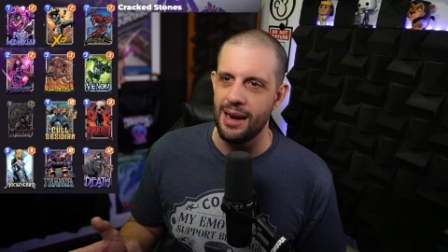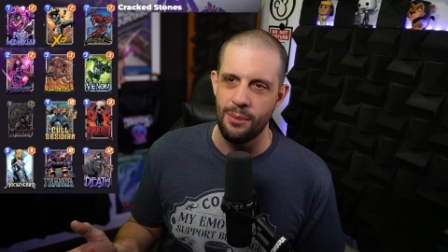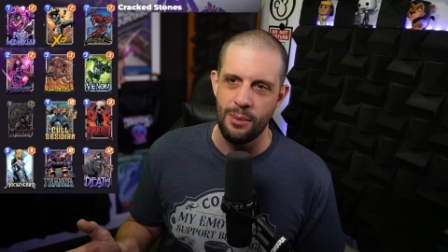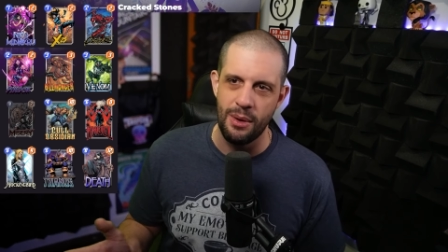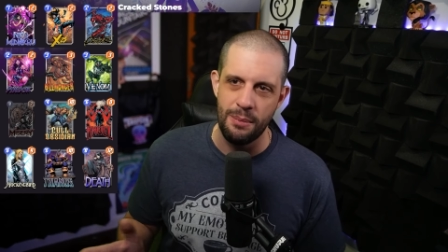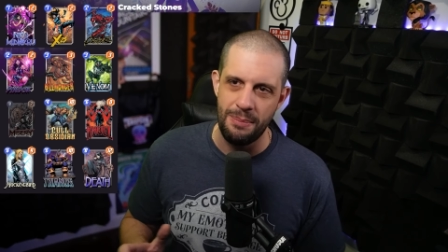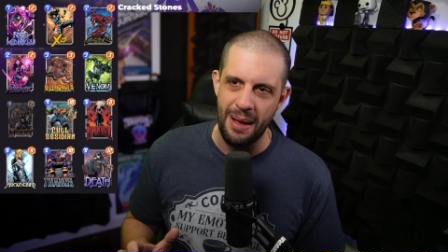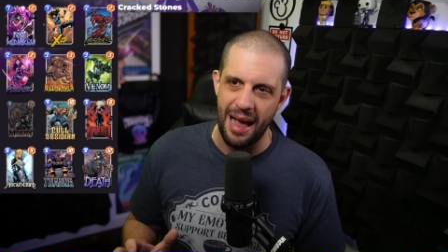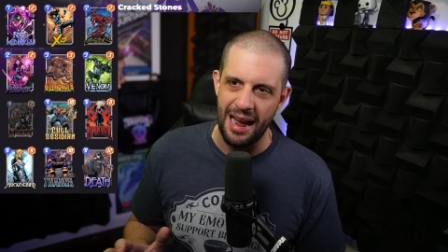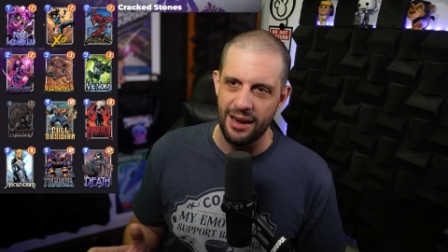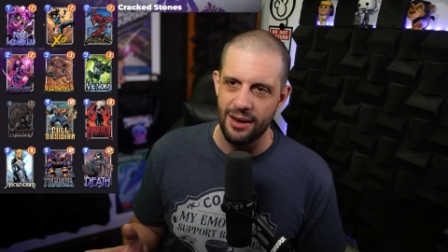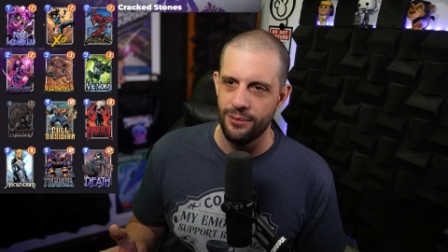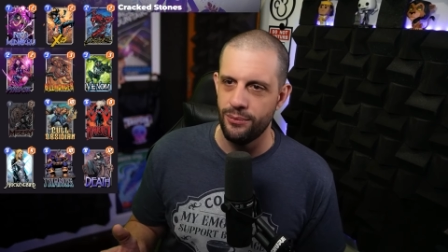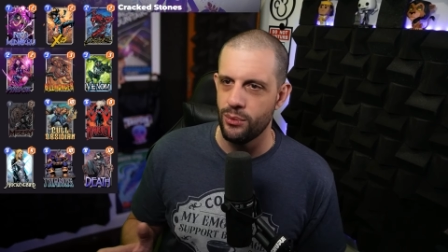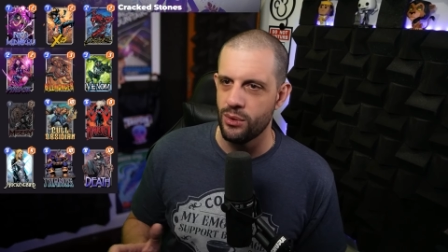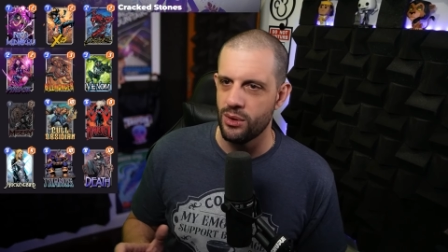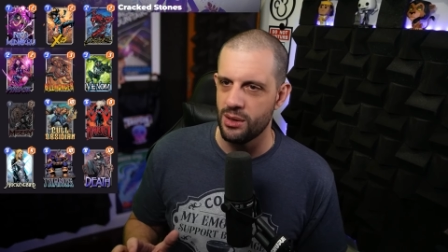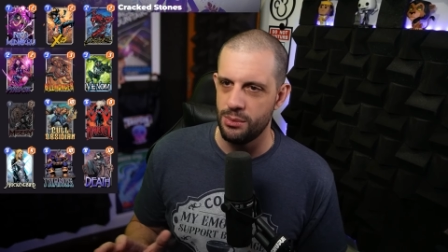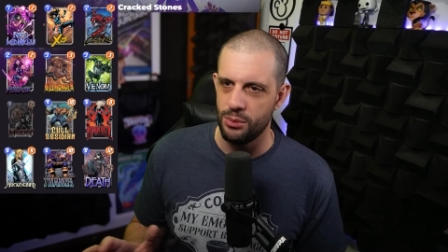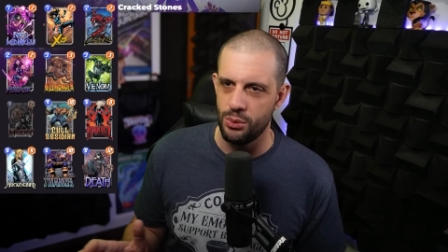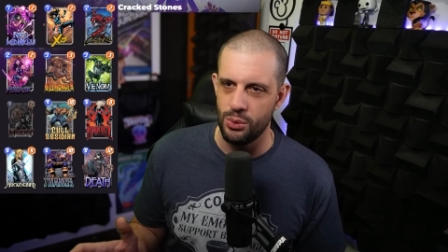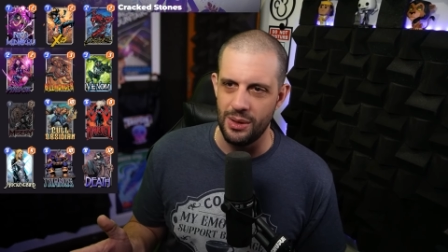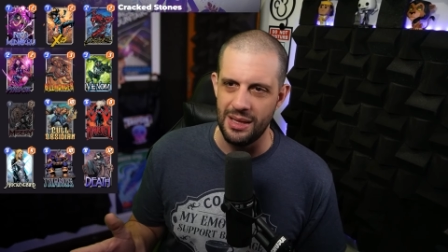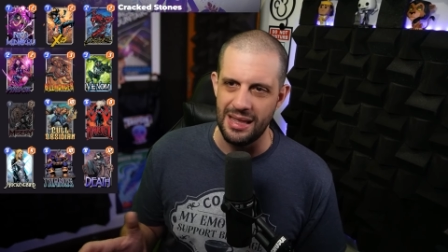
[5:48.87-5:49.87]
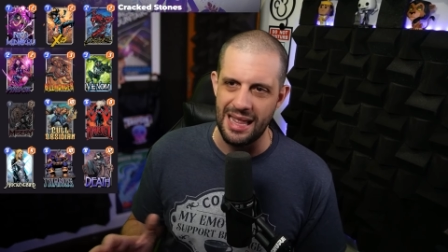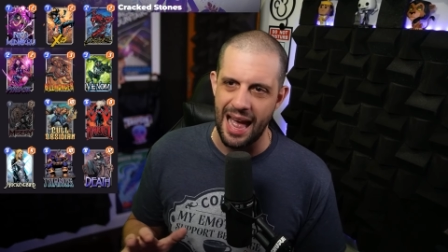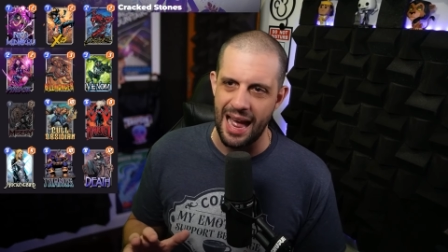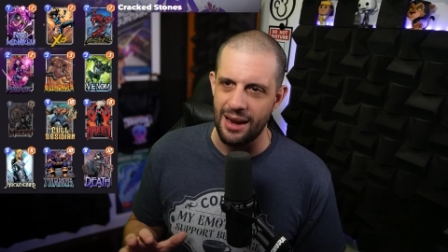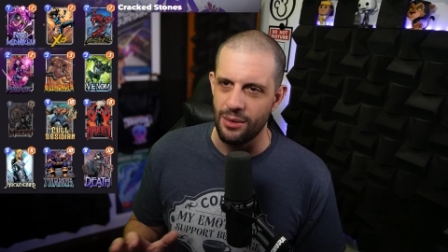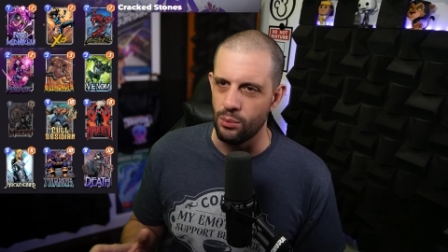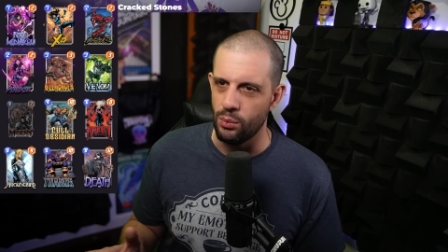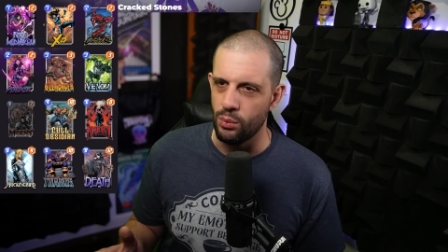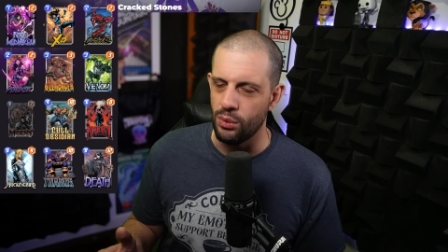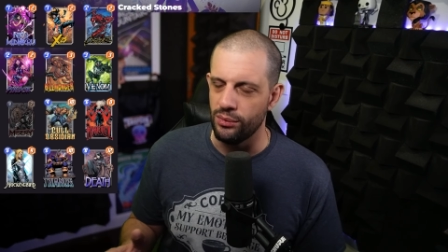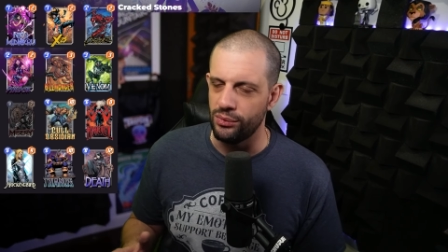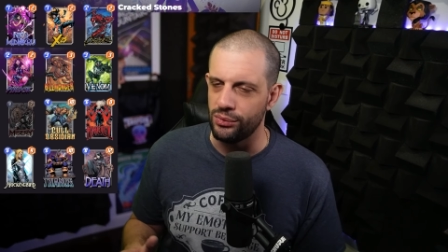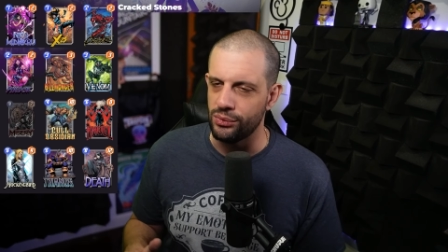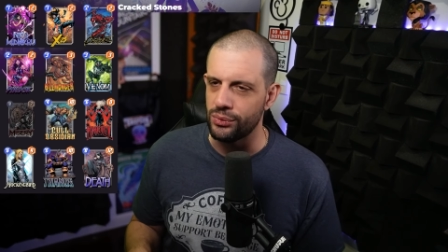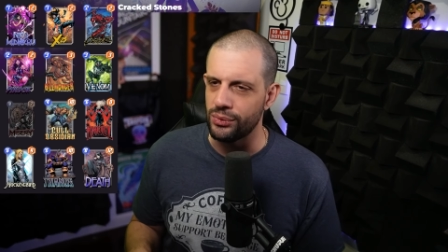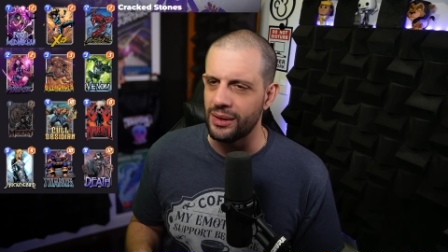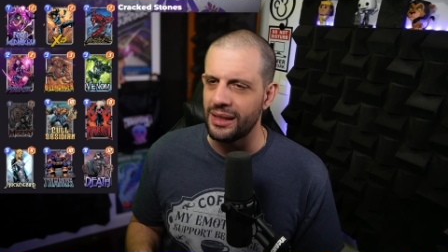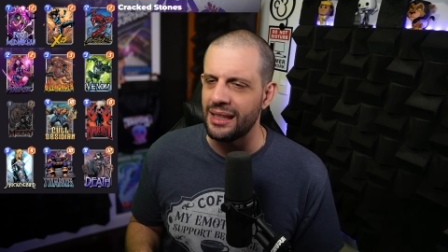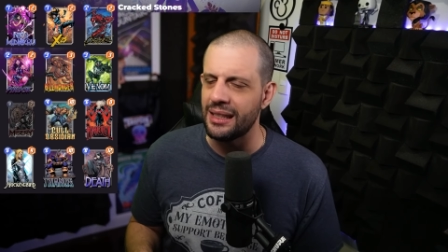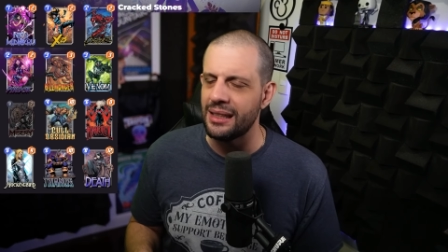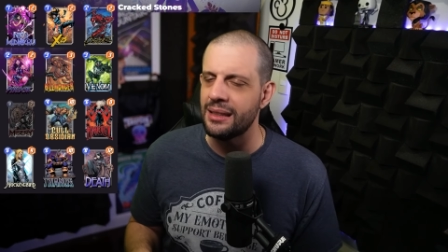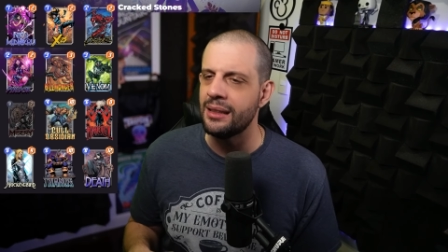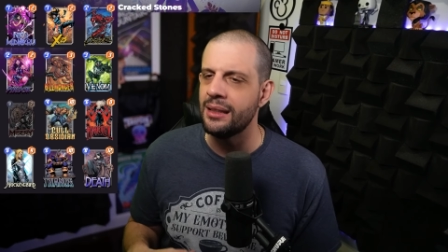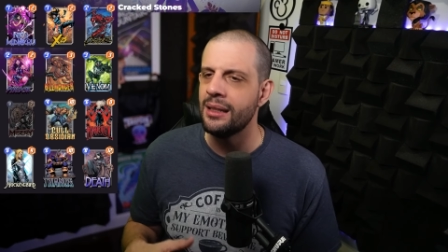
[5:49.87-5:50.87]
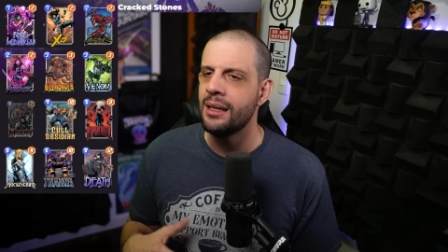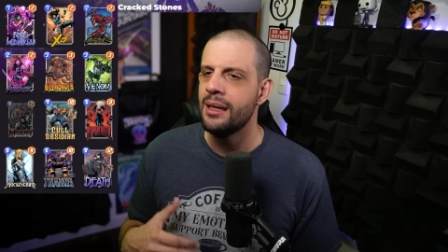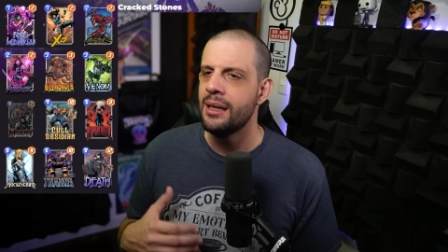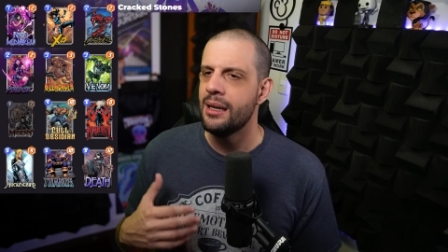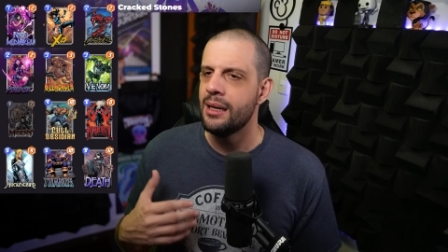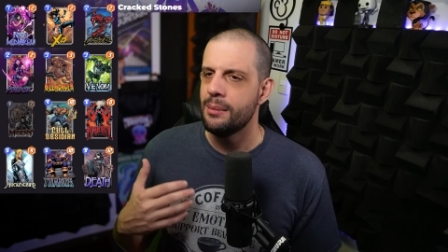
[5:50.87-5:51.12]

I went back and forth between that and Wolverine,